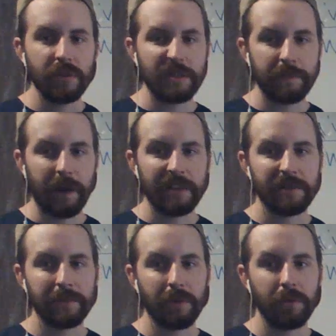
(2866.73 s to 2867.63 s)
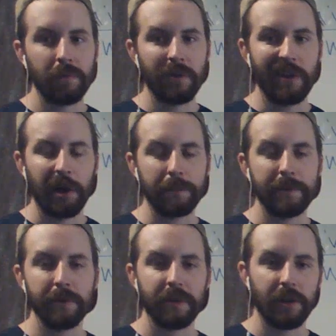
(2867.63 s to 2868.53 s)
as possible will help you
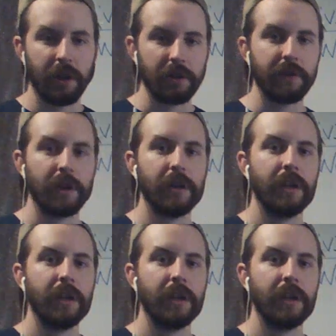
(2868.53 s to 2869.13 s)
in the long run